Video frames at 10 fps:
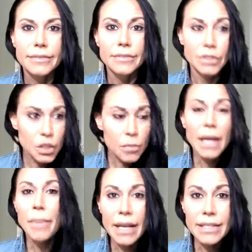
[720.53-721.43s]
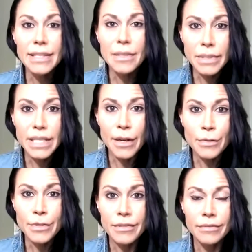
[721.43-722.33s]
do you mind passing the
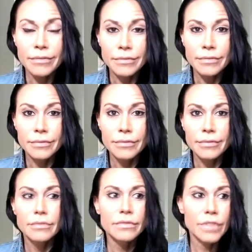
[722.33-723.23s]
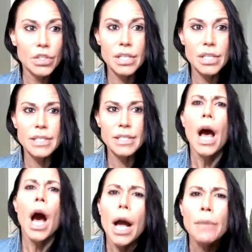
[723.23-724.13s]
potatoes? Versus,
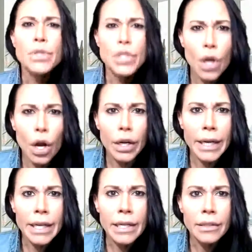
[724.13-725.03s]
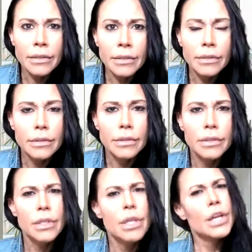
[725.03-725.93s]
I'm sorry.
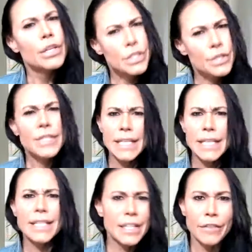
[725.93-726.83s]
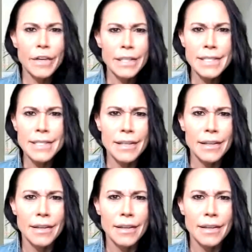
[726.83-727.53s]
Do you see the difference?